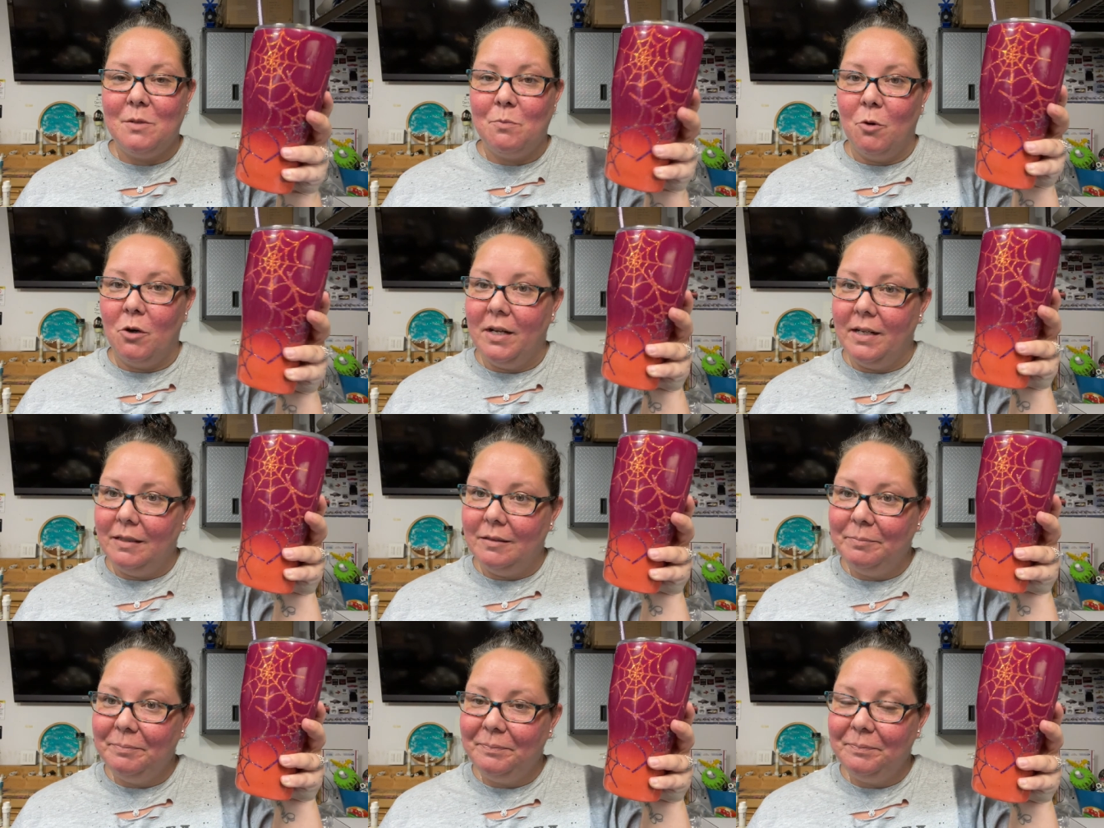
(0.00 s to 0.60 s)

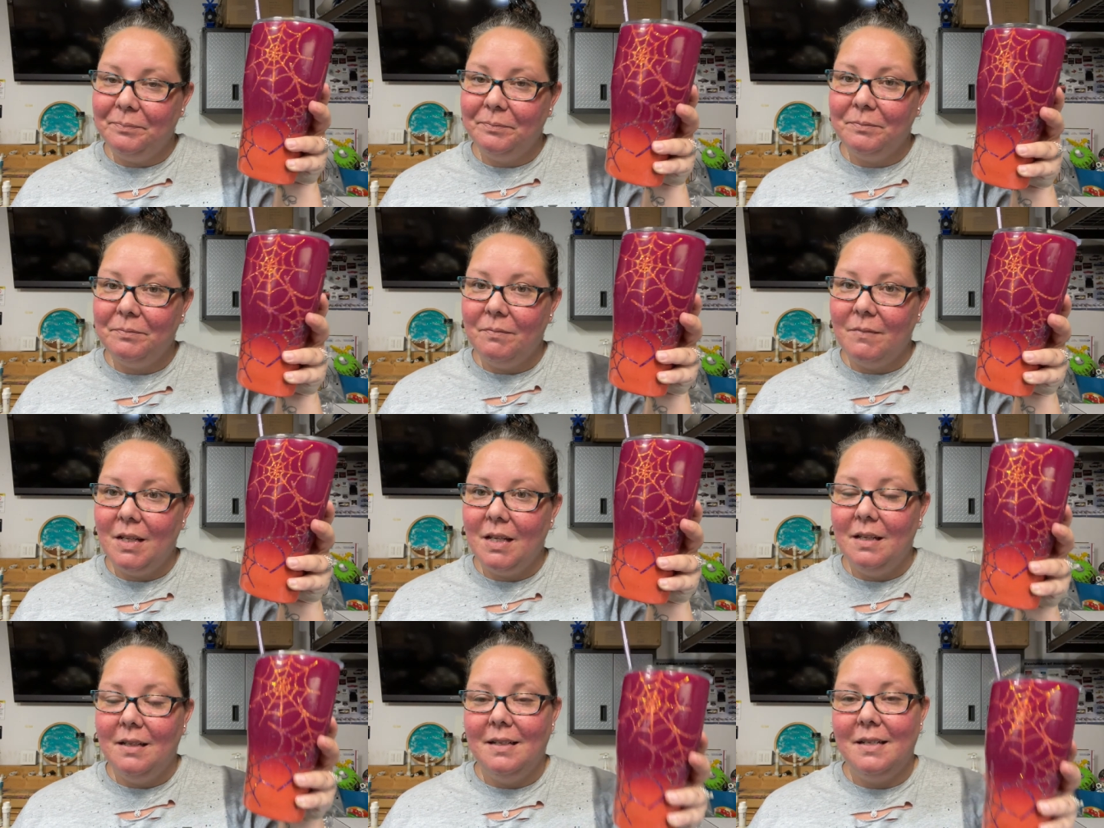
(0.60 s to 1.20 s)
morning.
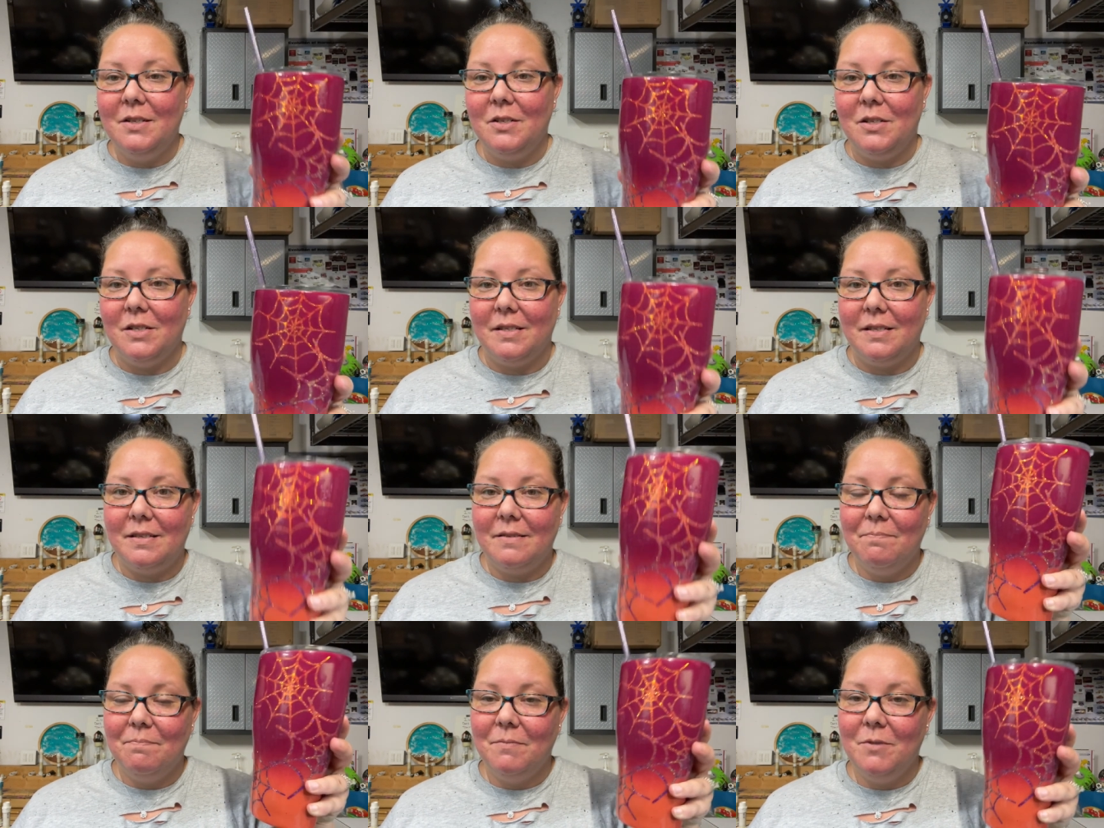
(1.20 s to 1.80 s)
Just
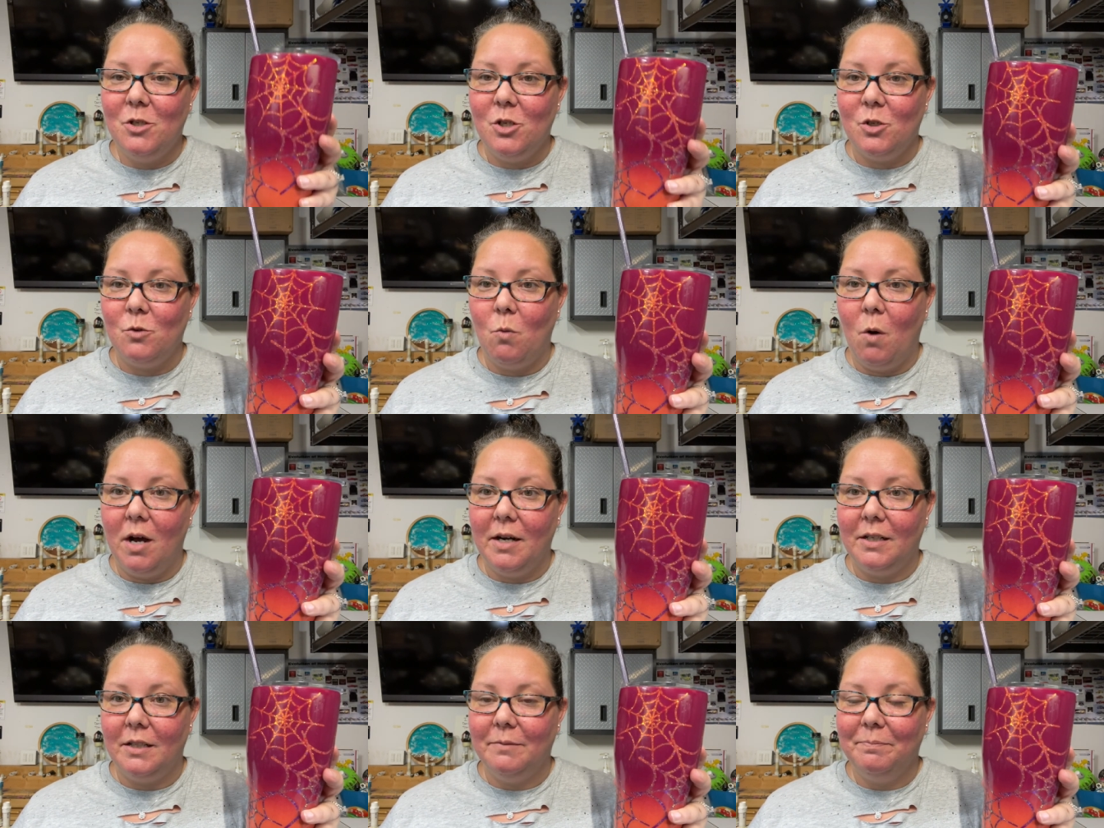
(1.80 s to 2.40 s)
just
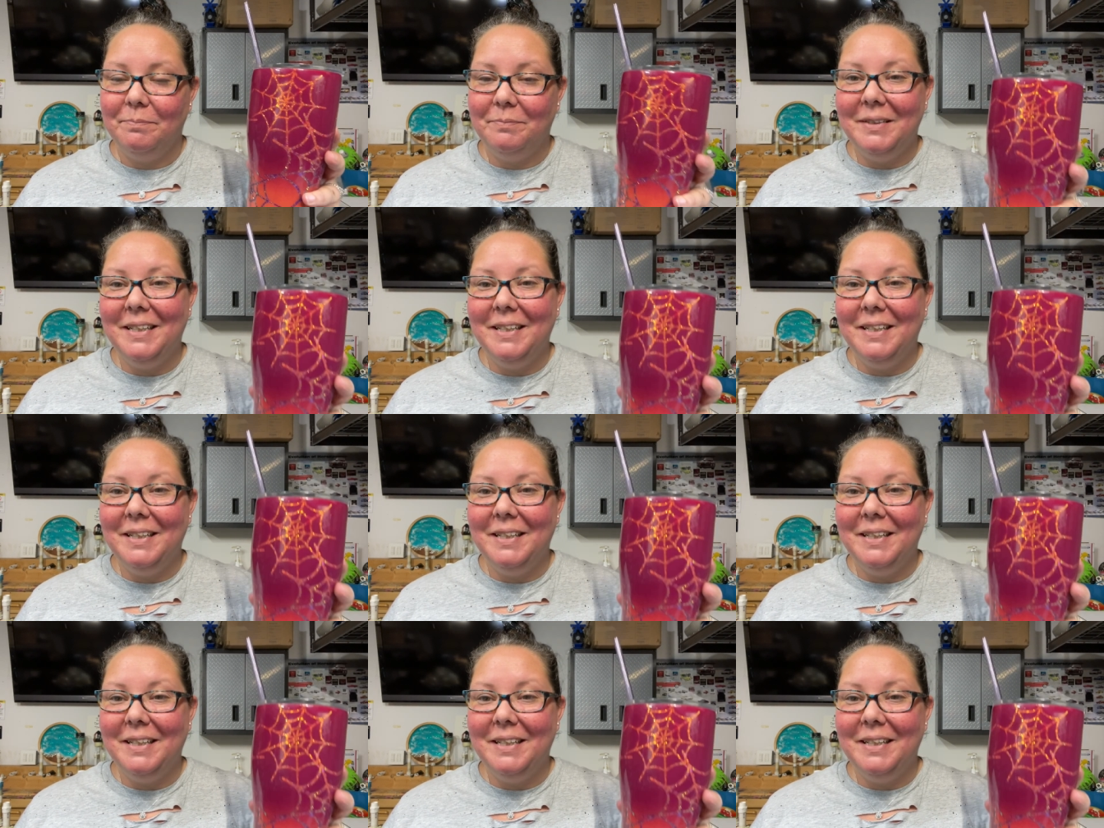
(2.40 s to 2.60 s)
water.